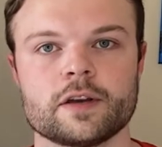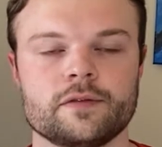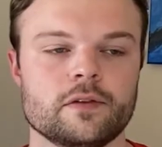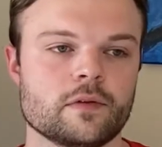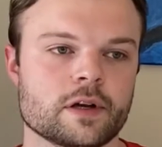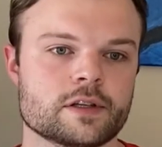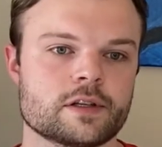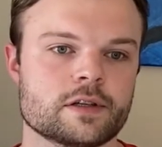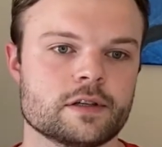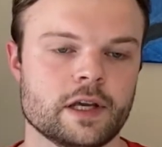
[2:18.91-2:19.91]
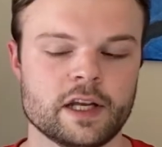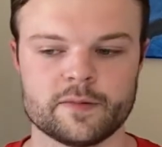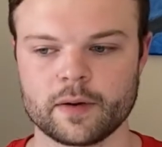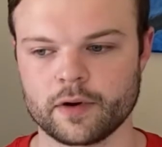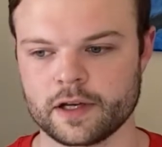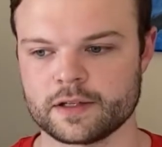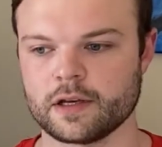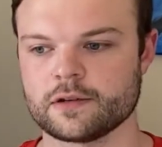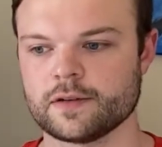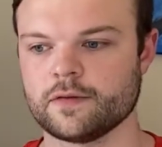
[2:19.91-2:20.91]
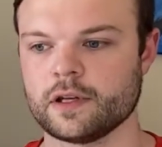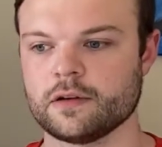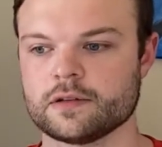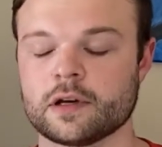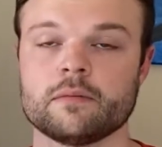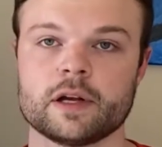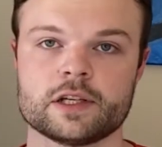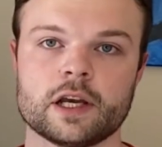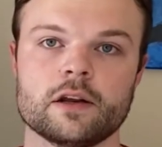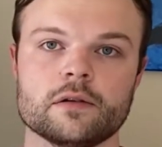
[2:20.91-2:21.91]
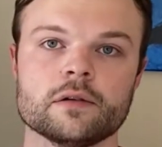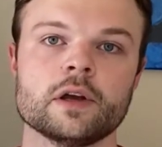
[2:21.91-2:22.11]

If you've watched any of my Brandon Sanderson videos on my channel,